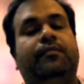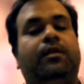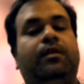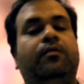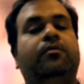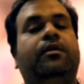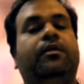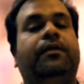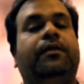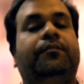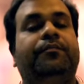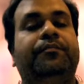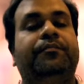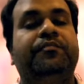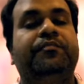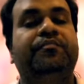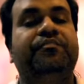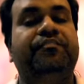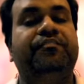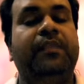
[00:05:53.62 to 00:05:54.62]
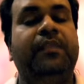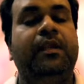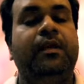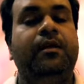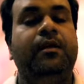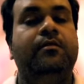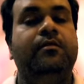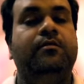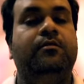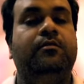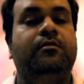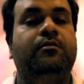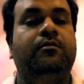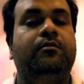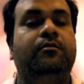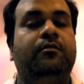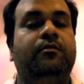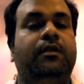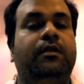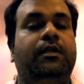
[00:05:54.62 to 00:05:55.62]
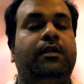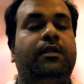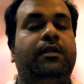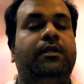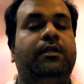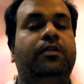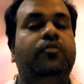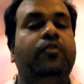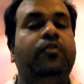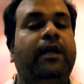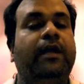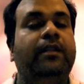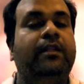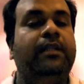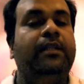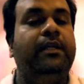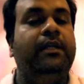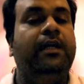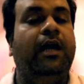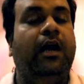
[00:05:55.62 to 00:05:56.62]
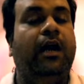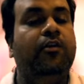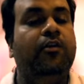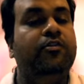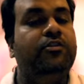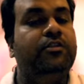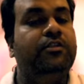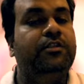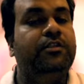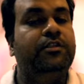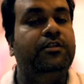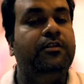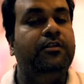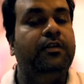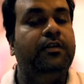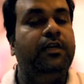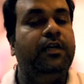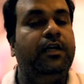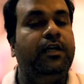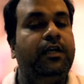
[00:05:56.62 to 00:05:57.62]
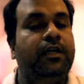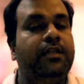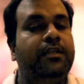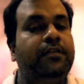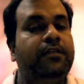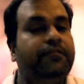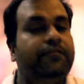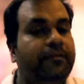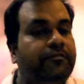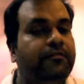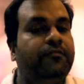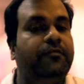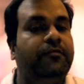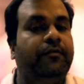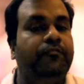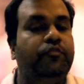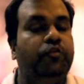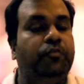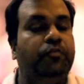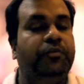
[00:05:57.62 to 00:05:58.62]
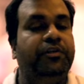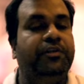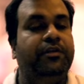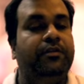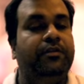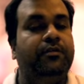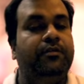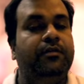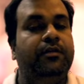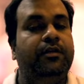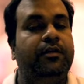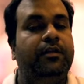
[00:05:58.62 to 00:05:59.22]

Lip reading: Okay, so look at the house in the fifth from Jupiter.